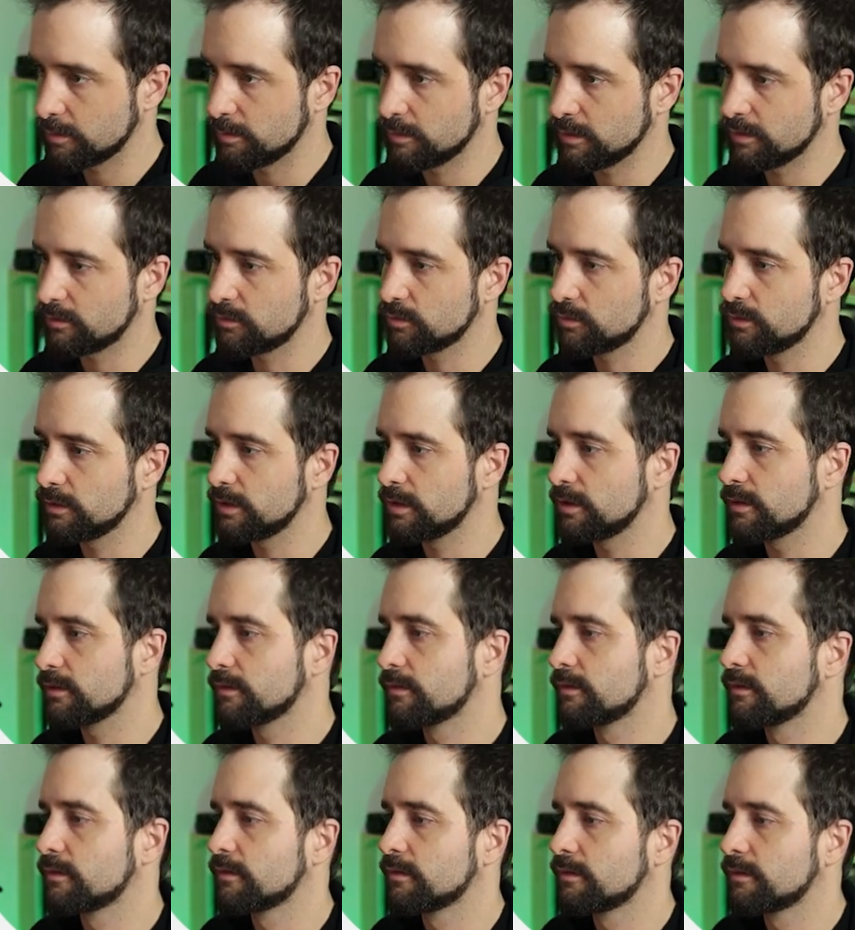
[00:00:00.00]
mitwi,
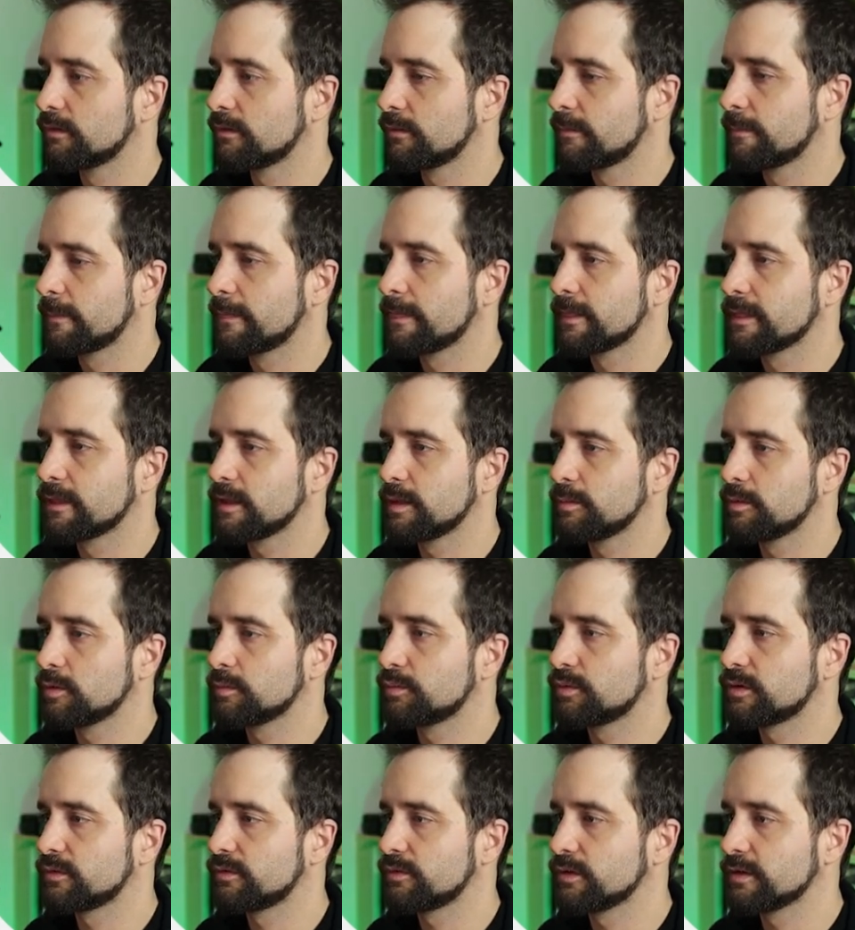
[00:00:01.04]
table
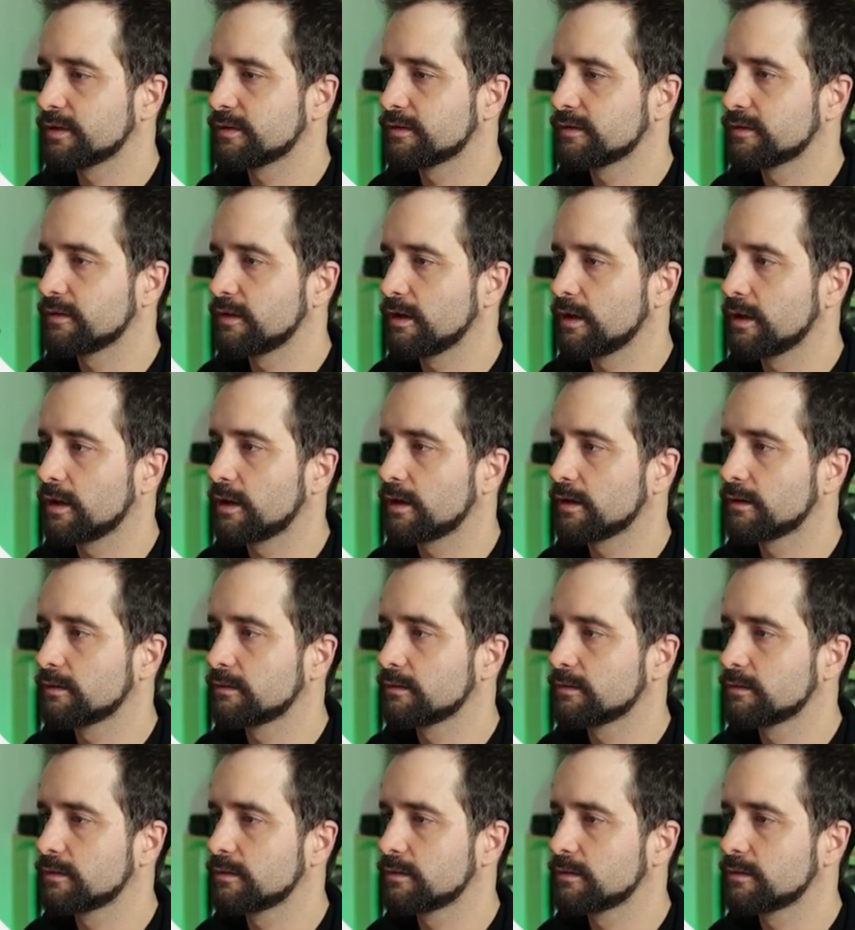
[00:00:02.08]
prefix, yeah.